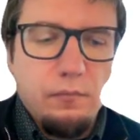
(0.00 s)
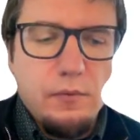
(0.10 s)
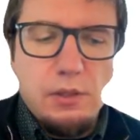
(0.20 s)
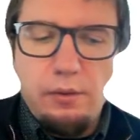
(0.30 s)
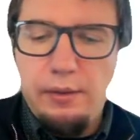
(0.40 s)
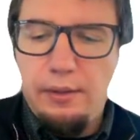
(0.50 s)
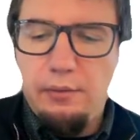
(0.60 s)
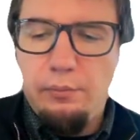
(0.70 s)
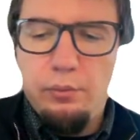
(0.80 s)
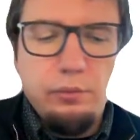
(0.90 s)
so
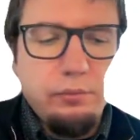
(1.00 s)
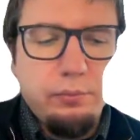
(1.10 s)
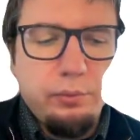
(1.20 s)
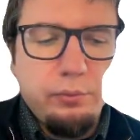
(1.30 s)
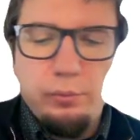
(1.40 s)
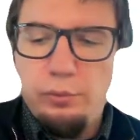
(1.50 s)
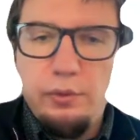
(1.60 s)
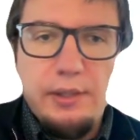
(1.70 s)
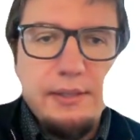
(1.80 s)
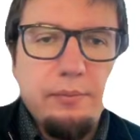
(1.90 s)

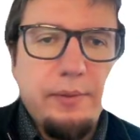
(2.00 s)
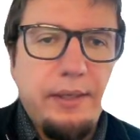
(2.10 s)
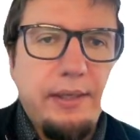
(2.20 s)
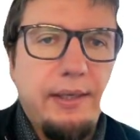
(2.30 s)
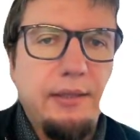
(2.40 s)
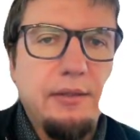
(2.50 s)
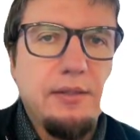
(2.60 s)
let's make again